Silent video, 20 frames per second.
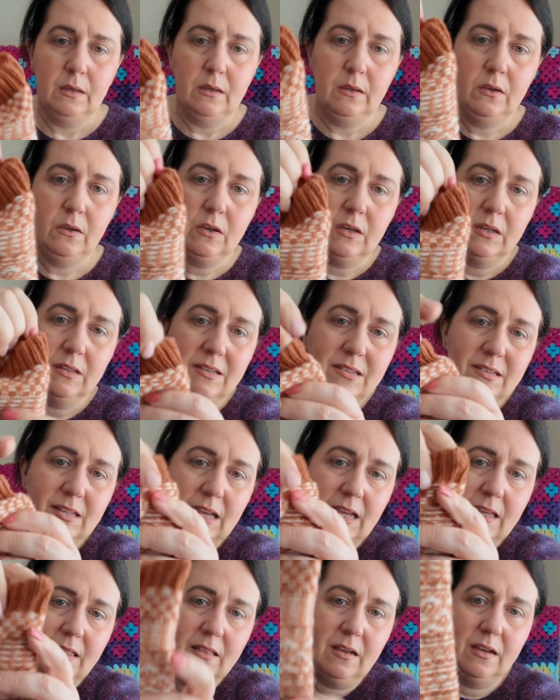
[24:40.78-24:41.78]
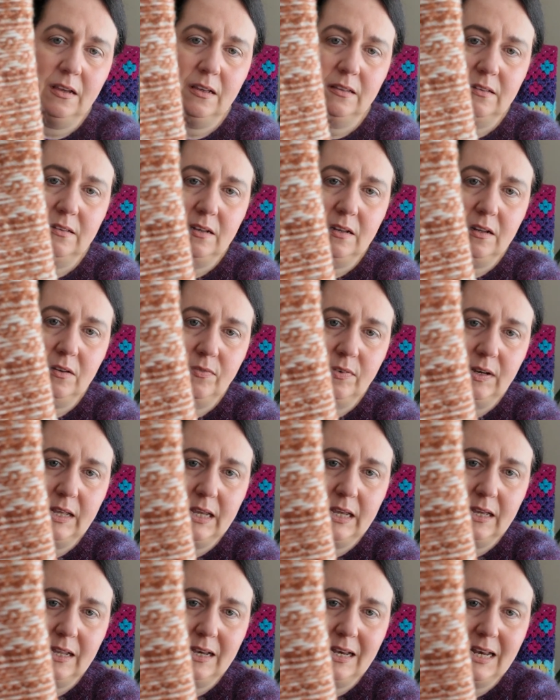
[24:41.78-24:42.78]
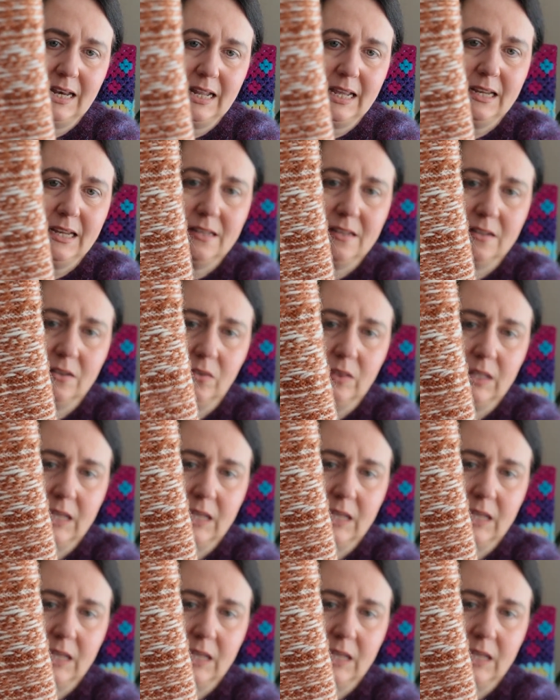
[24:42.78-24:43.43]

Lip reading: you can see that it's lovely and neat on